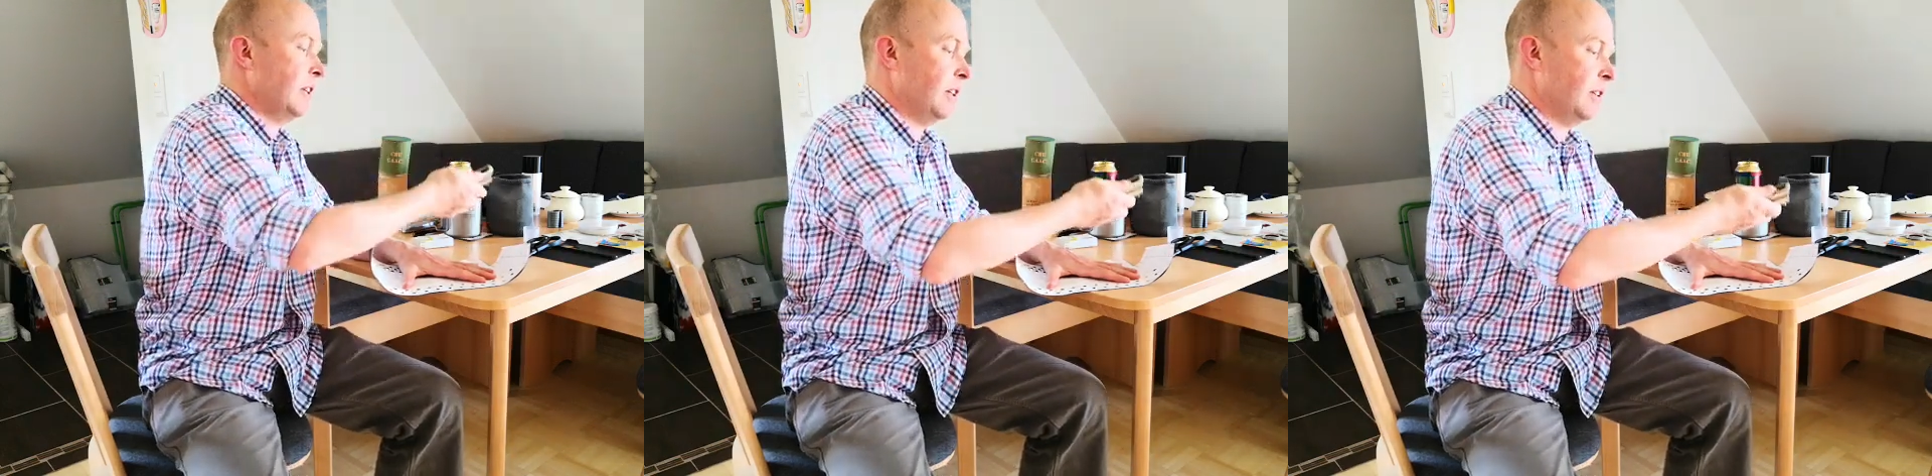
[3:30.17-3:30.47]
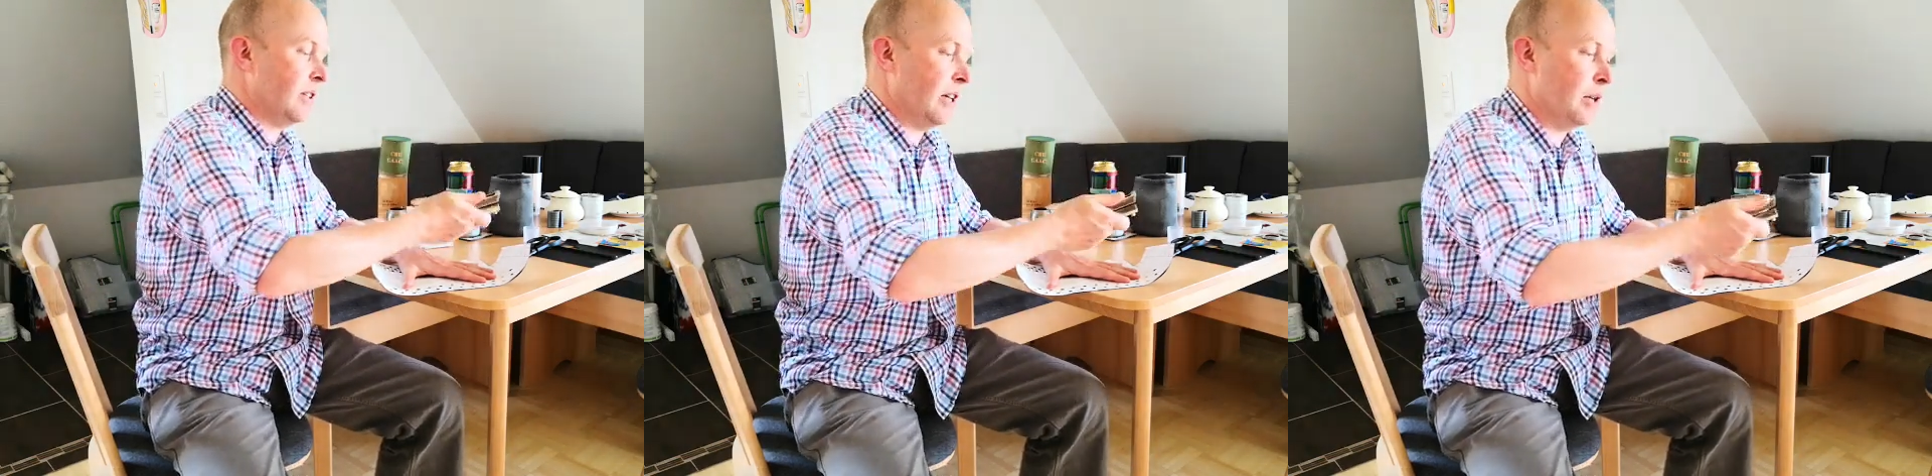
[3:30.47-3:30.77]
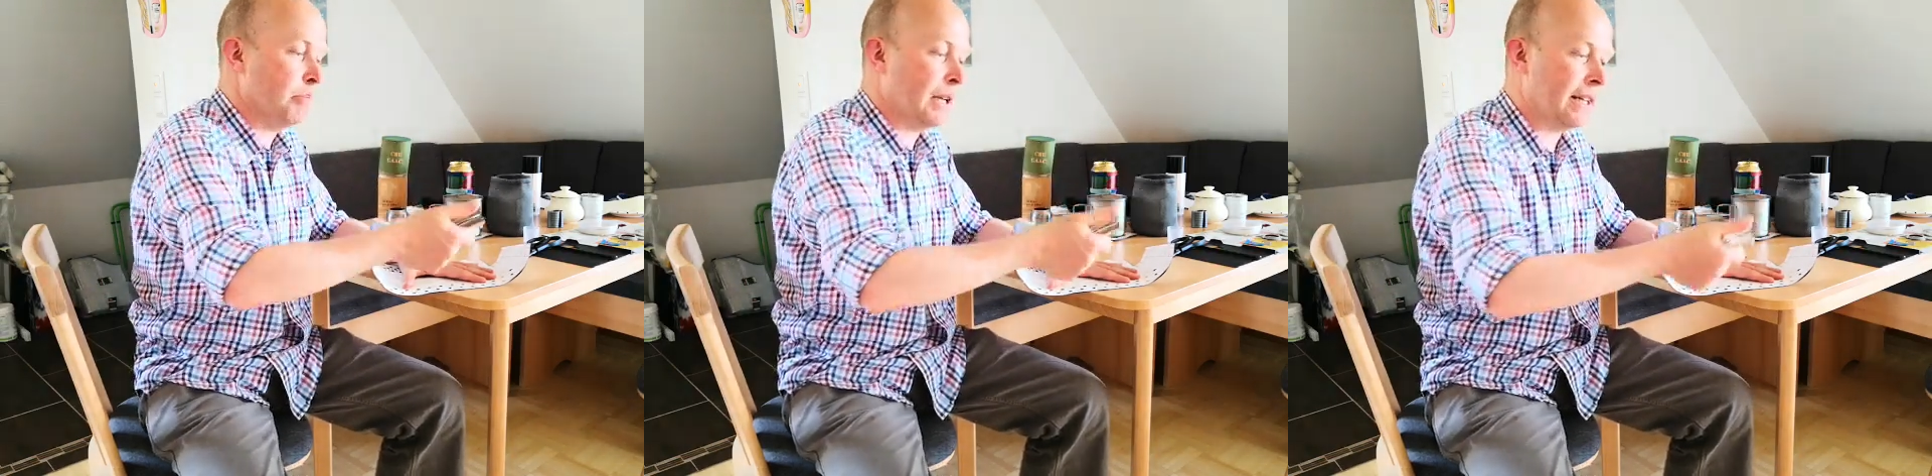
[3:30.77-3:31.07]
It is
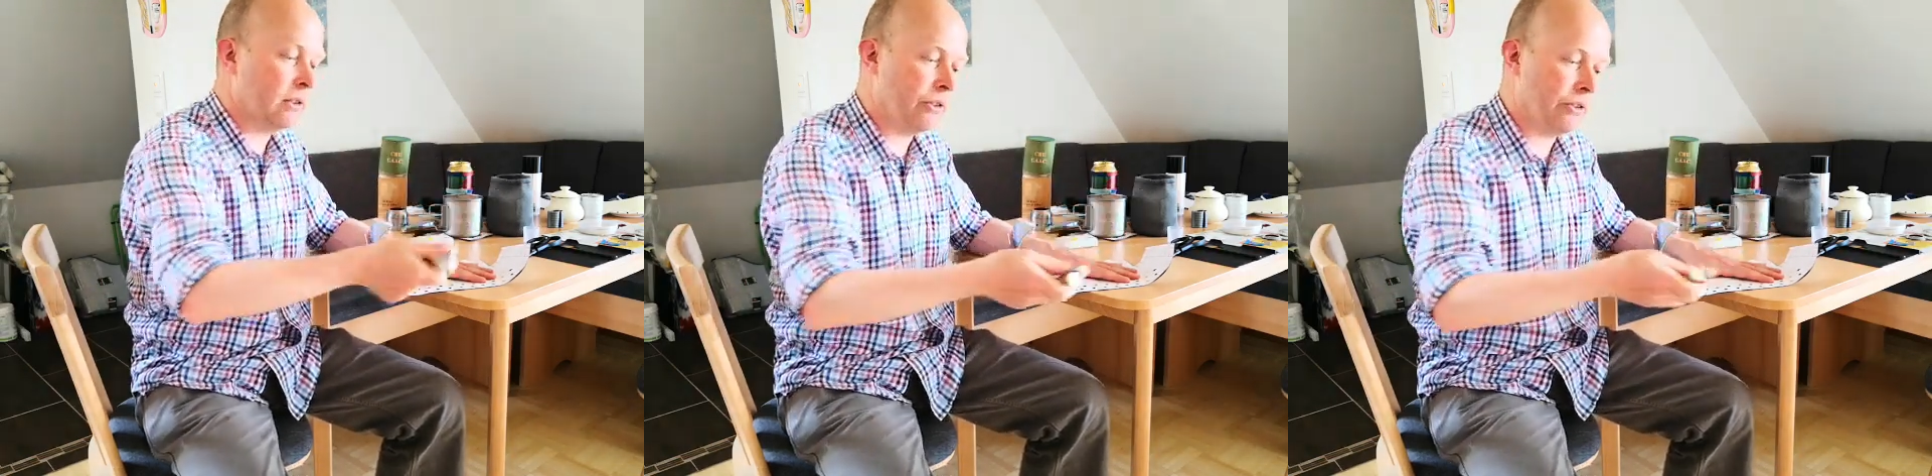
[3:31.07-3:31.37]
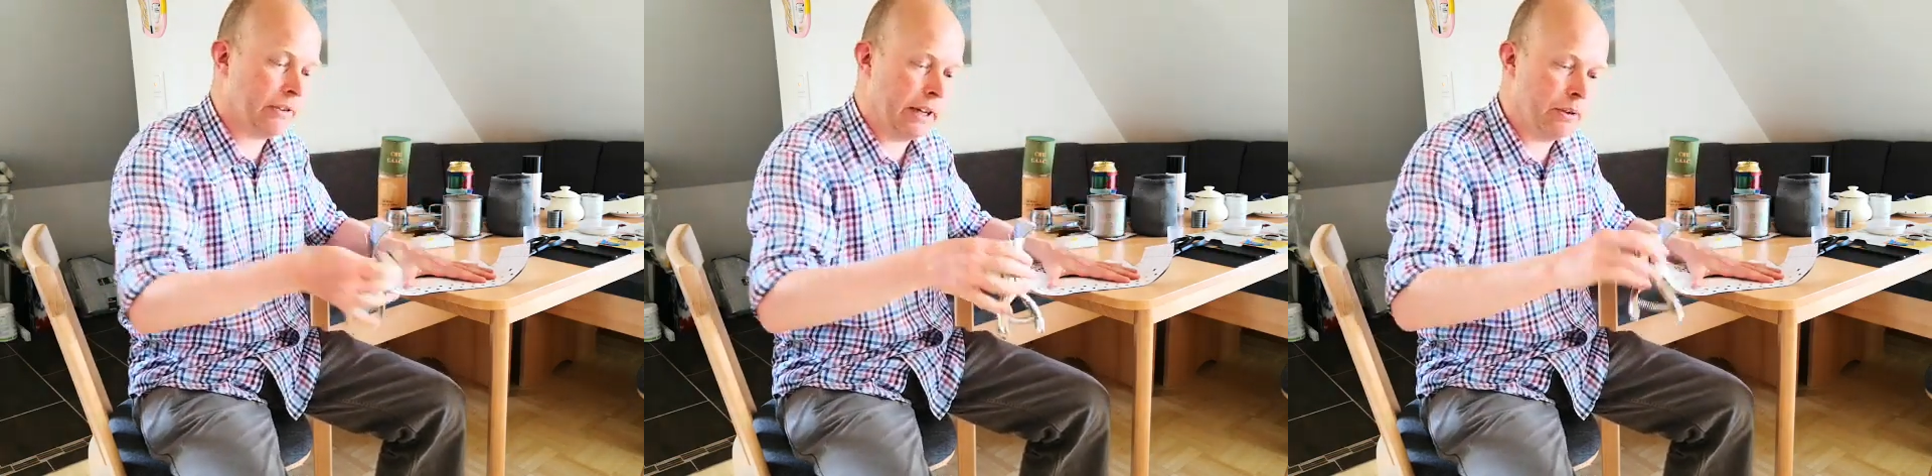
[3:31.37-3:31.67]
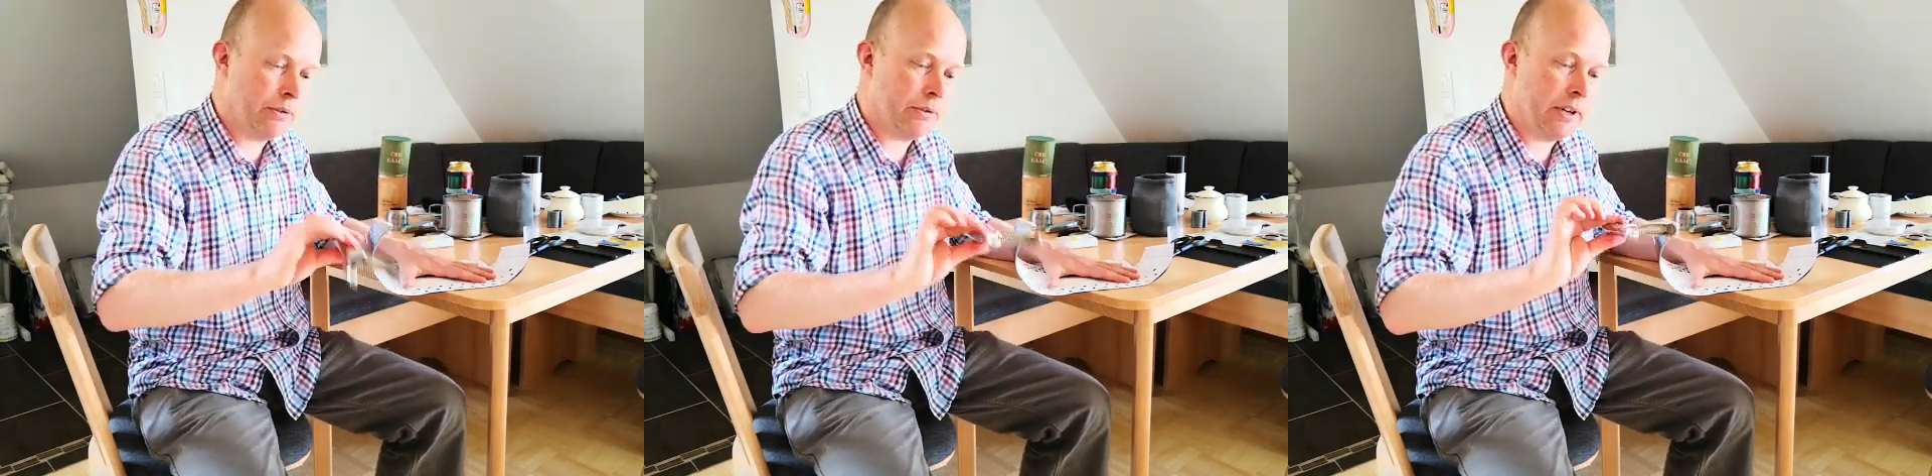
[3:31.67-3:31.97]
a McGill
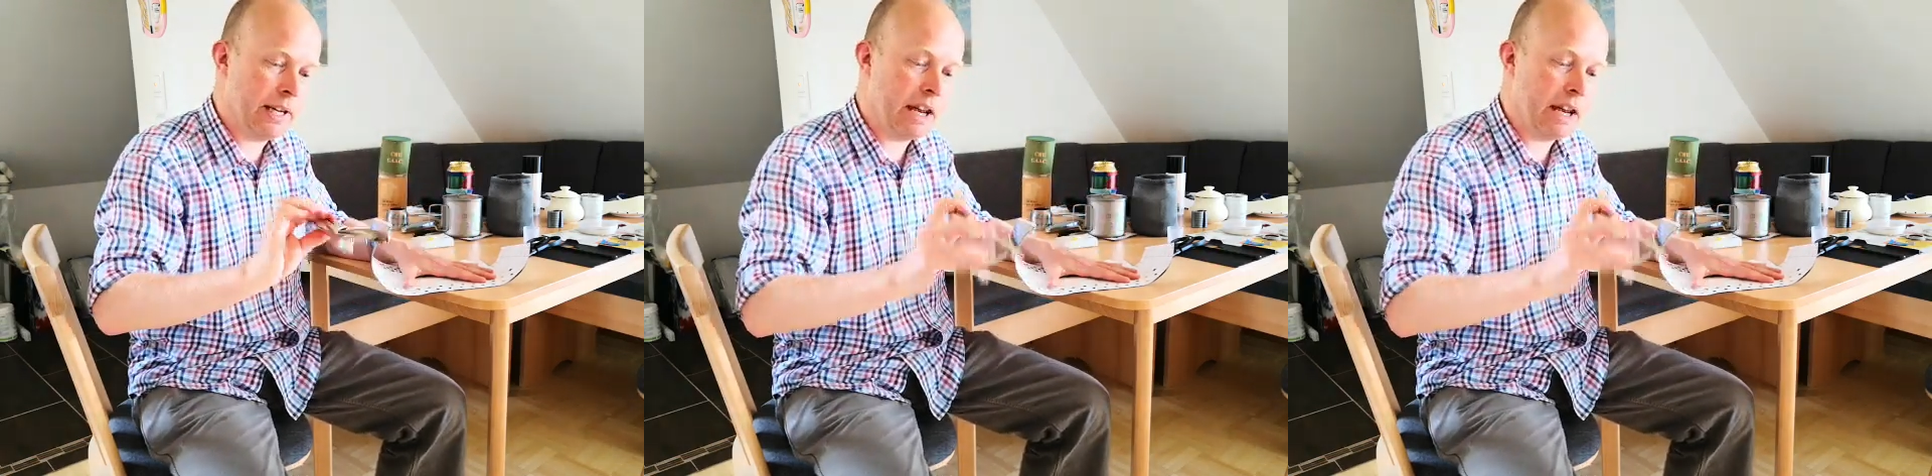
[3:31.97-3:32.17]
303